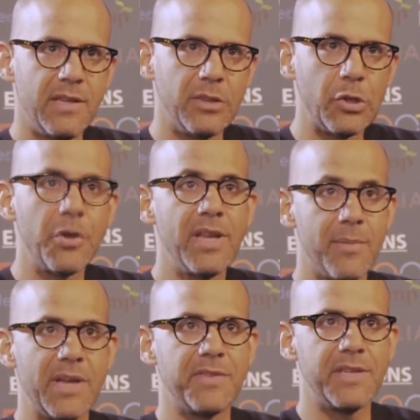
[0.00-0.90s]
learning
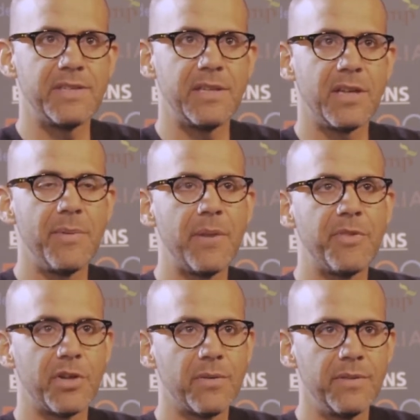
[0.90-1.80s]
about this and coming up
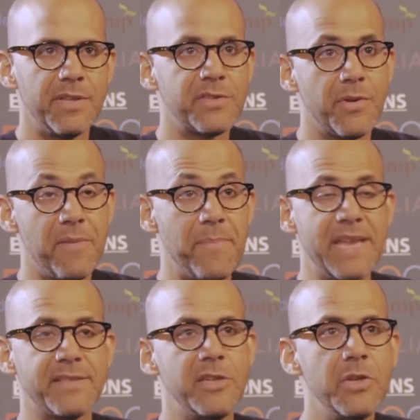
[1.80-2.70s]
with the, the sort of the
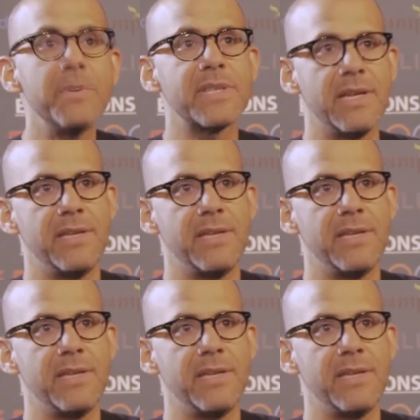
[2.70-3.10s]
best and newest